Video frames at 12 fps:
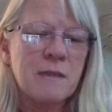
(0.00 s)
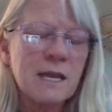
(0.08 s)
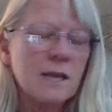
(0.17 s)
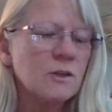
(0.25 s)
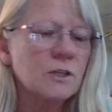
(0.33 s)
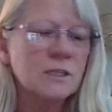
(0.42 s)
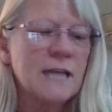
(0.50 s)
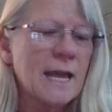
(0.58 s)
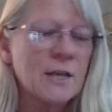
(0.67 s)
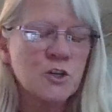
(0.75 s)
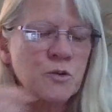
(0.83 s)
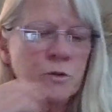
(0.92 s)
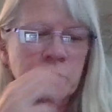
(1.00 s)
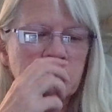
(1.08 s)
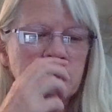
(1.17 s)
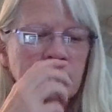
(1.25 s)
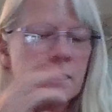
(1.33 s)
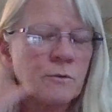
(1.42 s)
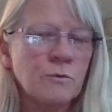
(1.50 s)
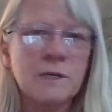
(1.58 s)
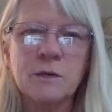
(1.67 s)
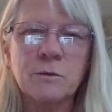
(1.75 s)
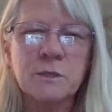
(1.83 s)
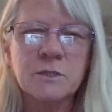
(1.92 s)
make it look natural
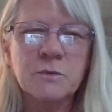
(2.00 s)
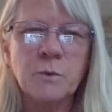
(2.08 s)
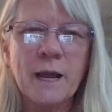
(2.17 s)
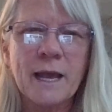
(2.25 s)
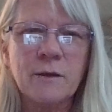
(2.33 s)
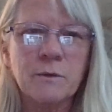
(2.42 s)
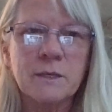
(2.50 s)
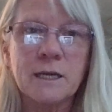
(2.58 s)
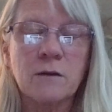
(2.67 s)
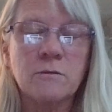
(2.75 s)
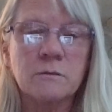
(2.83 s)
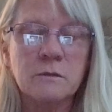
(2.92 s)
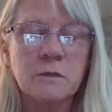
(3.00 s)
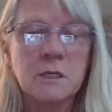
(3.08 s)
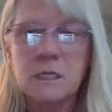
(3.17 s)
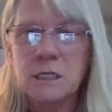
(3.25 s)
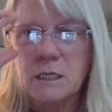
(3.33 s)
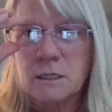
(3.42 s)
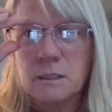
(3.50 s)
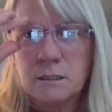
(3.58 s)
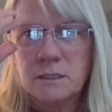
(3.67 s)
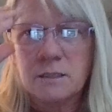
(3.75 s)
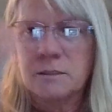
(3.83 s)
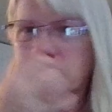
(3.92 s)
when it was wet without
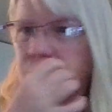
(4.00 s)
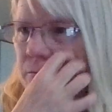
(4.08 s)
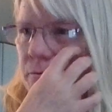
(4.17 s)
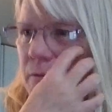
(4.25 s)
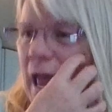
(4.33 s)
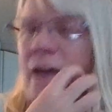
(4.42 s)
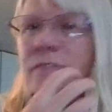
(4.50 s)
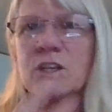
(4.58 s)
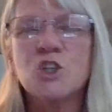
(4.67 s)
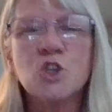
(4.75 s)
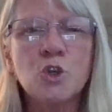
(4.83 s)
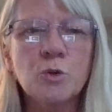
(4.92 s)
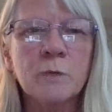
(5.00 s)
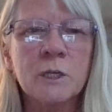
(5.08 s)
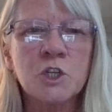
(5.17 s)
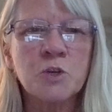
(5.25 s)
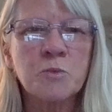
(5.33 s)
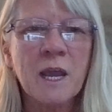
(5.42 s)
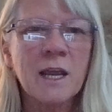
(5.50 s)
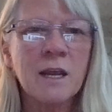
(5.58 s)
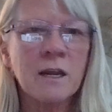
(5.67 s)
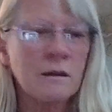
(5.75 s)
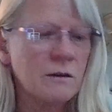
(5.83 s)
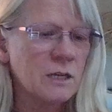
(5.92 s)
having too much
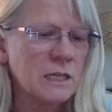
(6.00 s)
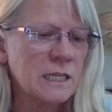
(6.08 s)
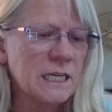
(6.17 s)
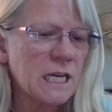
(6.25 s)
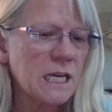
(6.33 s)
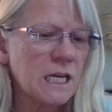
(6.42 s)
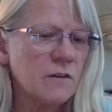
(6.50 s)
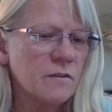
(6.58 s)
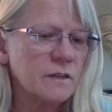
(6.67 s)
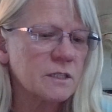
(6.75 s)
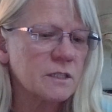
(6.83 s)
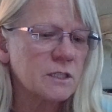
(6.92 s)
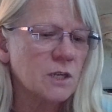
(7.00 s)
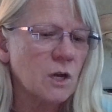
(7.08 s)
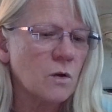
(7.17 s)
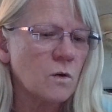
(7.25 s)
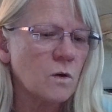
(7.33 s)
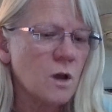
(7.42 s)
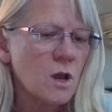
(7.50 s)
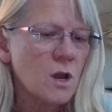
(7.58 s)
paint on the canvas. So